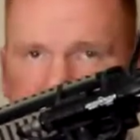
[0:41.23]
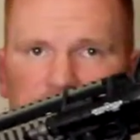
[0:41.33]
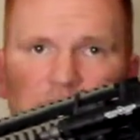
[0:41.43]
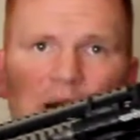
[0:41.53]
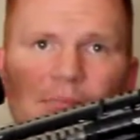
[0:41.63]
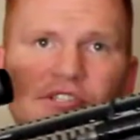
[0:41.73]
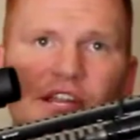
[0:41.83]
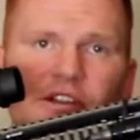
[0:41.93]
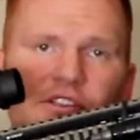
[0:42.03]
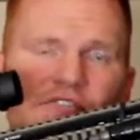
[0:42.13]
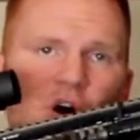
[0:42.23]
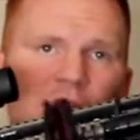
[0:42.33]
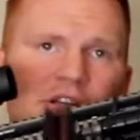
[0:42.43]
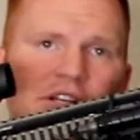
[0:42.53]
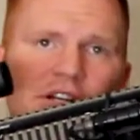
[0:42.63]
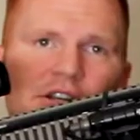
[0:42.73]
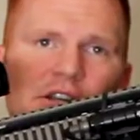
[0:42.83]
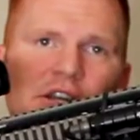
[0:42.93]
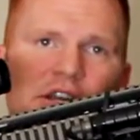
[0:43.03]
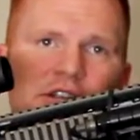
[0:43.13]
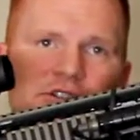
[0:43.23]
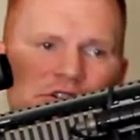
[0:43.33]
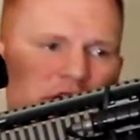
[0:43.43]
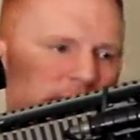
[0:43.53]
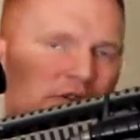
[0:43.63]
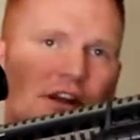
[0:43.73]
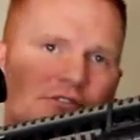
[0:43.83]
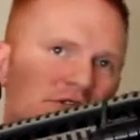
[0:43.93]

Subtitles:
There's 2 weapons down here. They've all been cleared, and these are dummy rounds.